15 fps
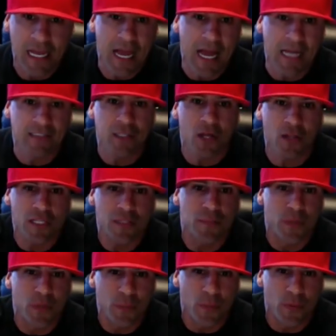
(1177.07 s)
I saw this
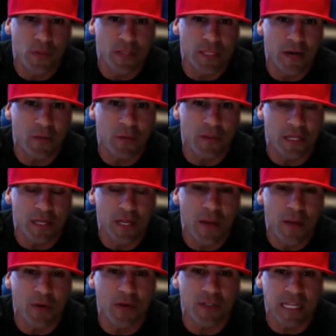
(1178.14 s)
billboard there with the
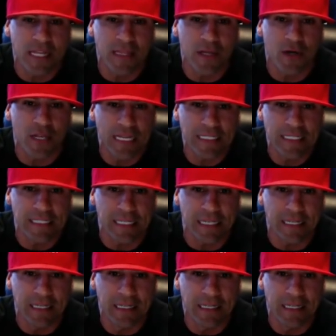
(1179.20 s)
number saying they're leasing,